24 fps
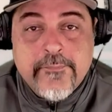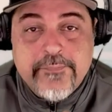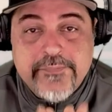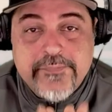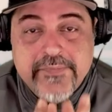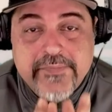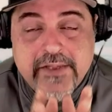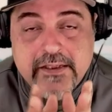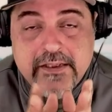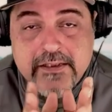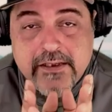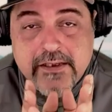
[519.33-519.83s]

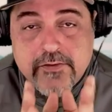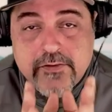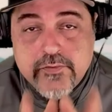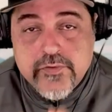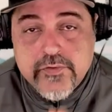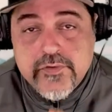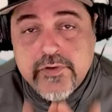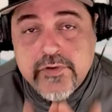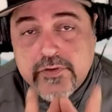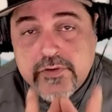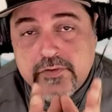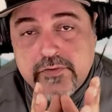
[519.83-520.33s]
The
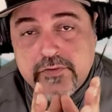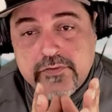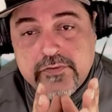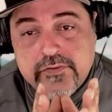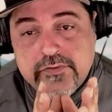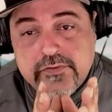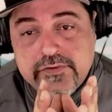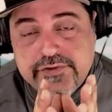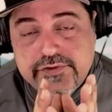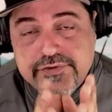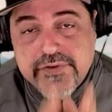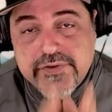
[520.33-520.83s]
Naruto
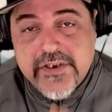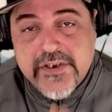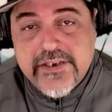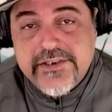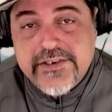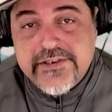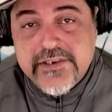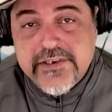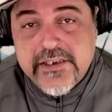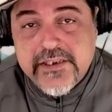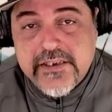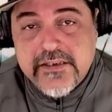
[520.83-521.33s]

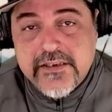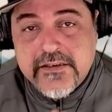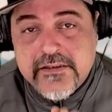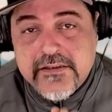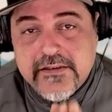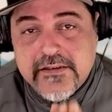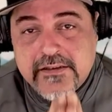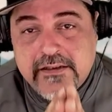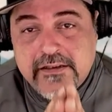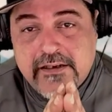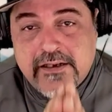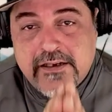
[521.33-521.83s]
trilogy
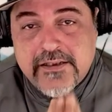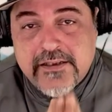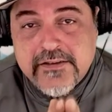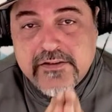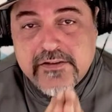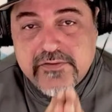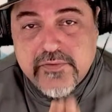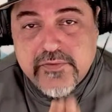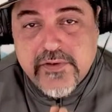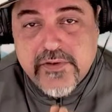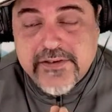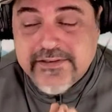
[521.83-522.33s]
on the
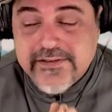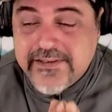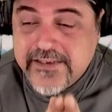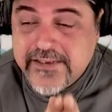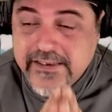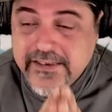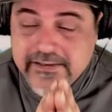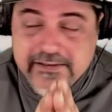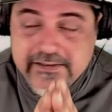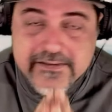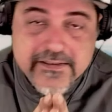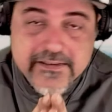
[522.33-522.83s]
Switch.
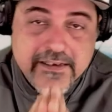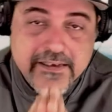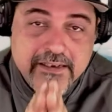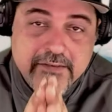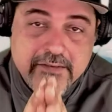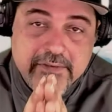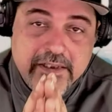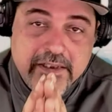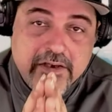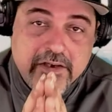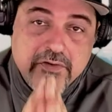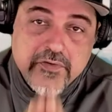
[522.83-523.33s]
This is gonna
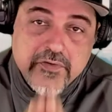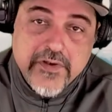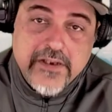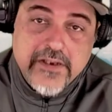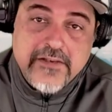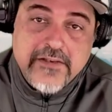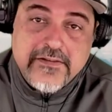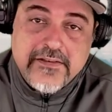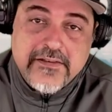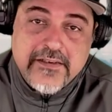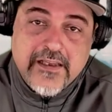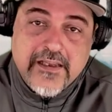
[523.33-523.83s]
be
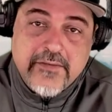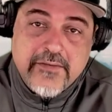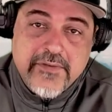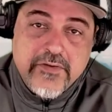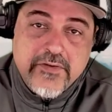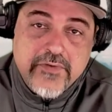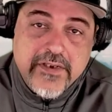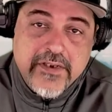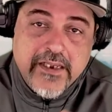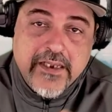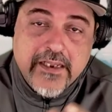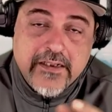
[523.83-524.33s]
crazy. I mean,
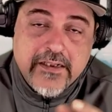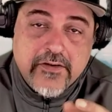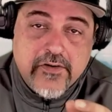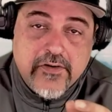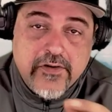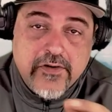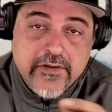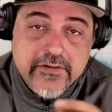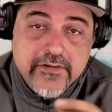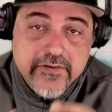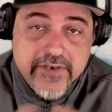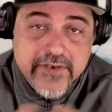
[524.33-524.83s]
we get
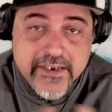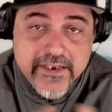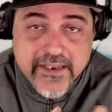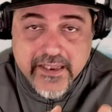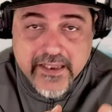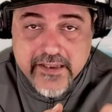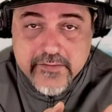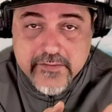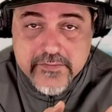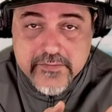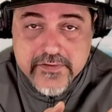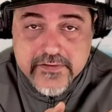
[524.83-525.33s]
all three
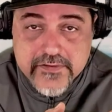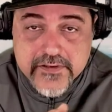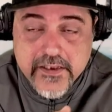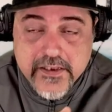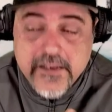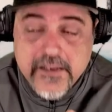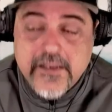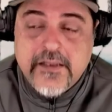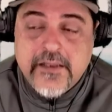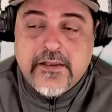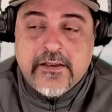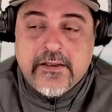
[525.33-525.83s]
games,
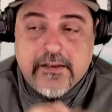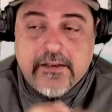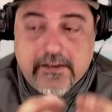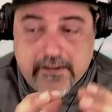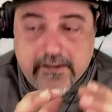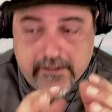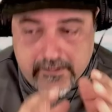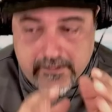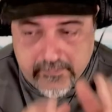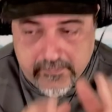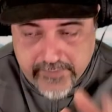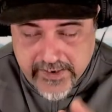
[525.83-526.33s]

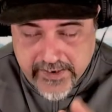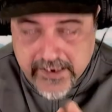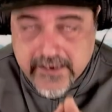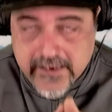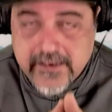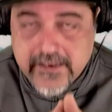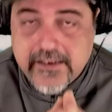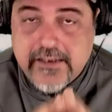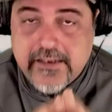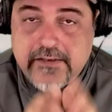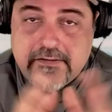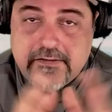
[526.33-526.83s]
albeit
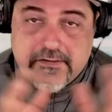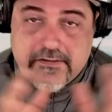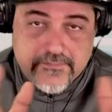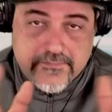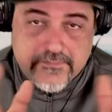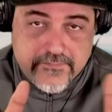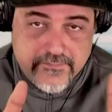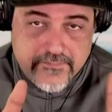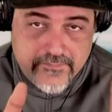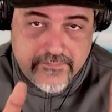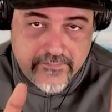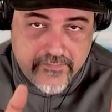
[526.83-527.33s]
it's
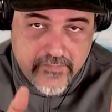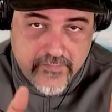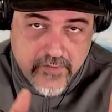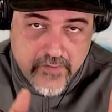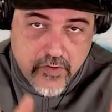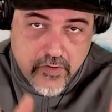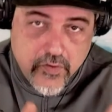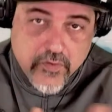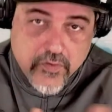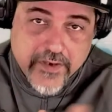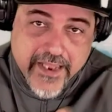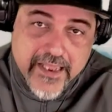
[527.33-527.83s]

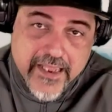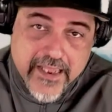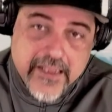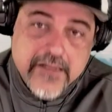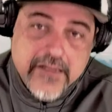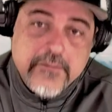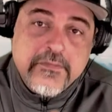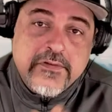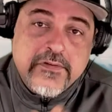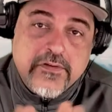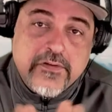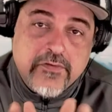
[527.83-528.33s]
old
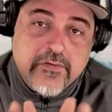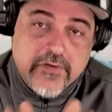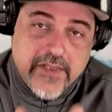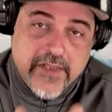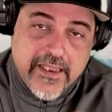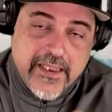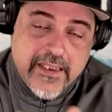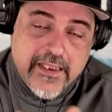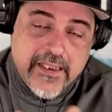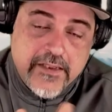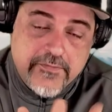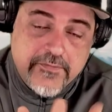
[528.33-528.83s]
games.
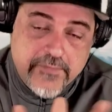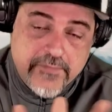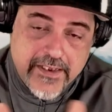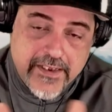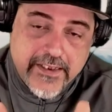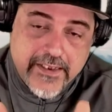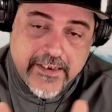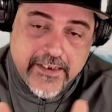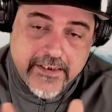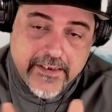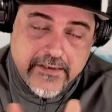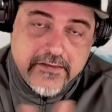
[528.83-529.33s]
Okay,
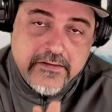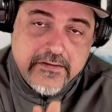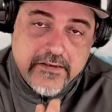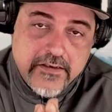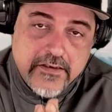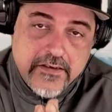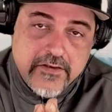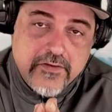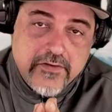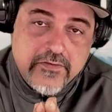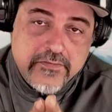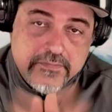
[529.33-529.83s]
fine. You
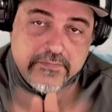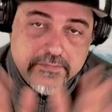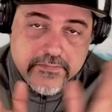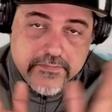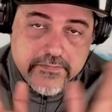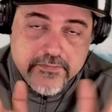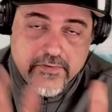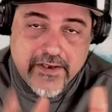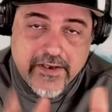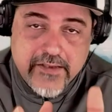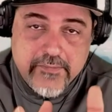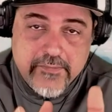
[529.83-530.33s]
know,
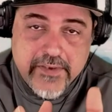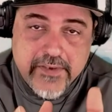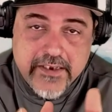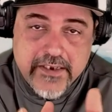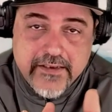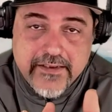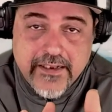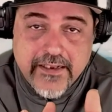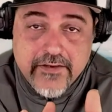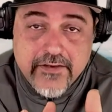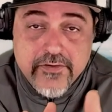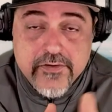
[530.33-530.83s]
why beat a
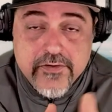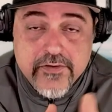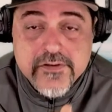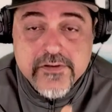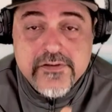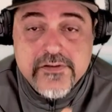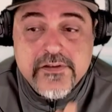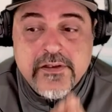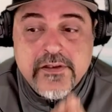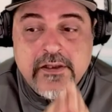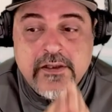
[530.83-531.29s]
dead horse?